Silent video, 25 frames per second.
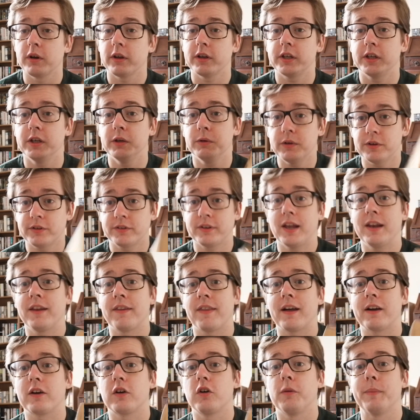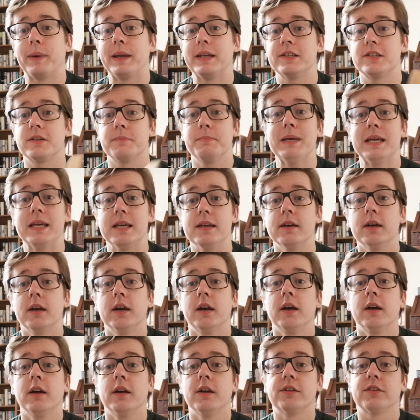I would like you to send that comment to
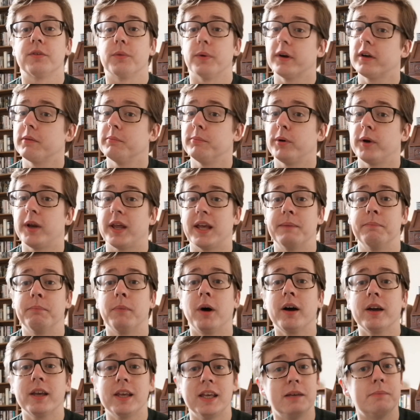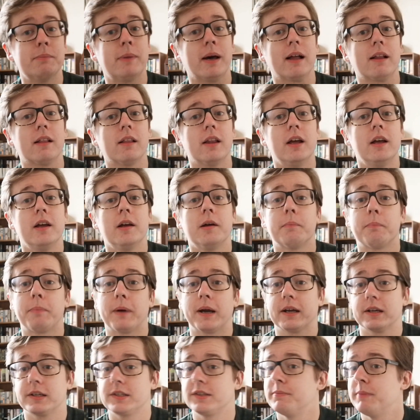me so I can put it in my email
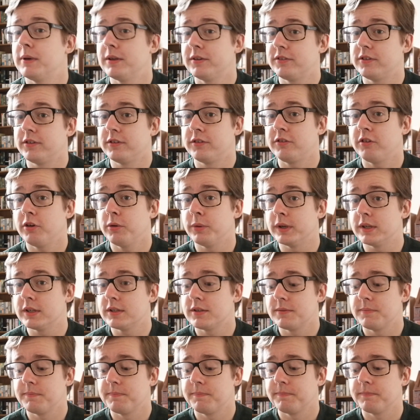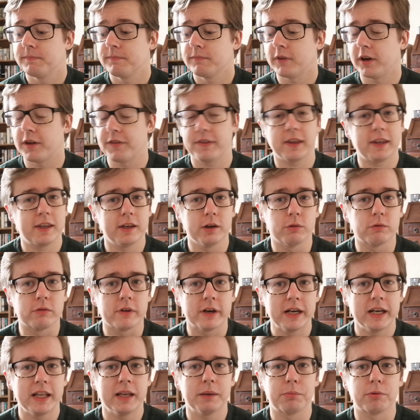back to Mr. Stewart. I think
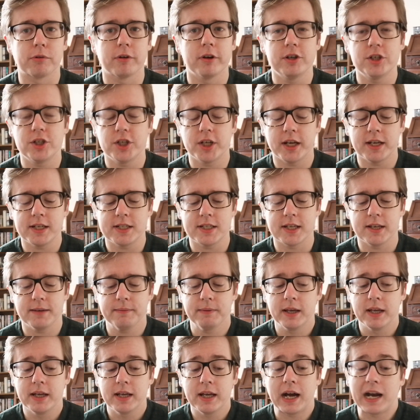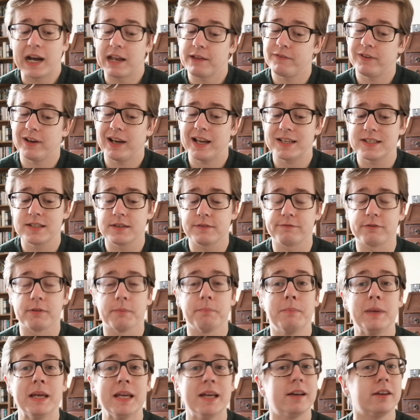he'll really appreciate it. And if a
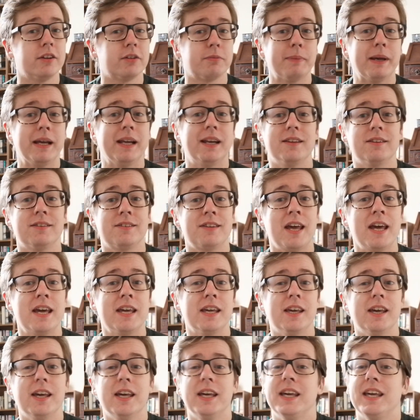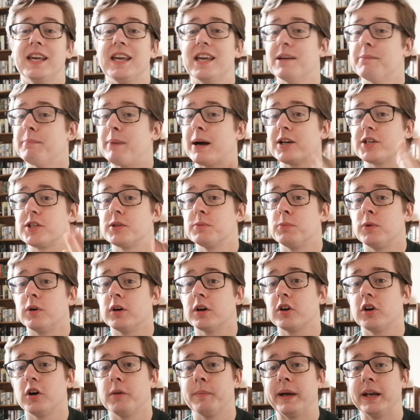letter from me has made his day,
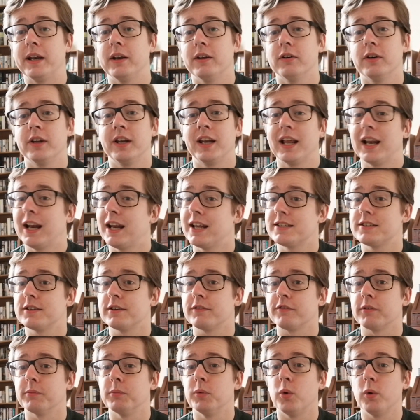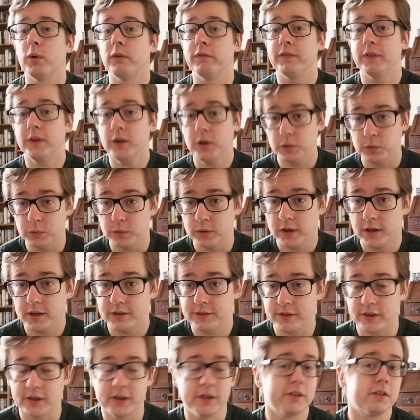imagine what a comment and a letter from all of
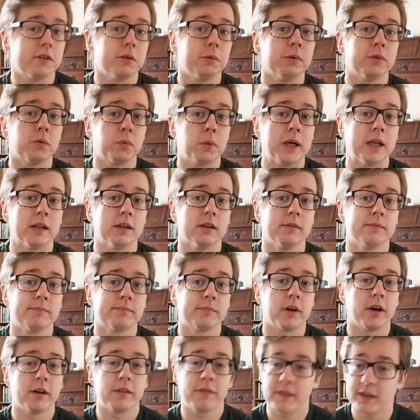you is going to do as well.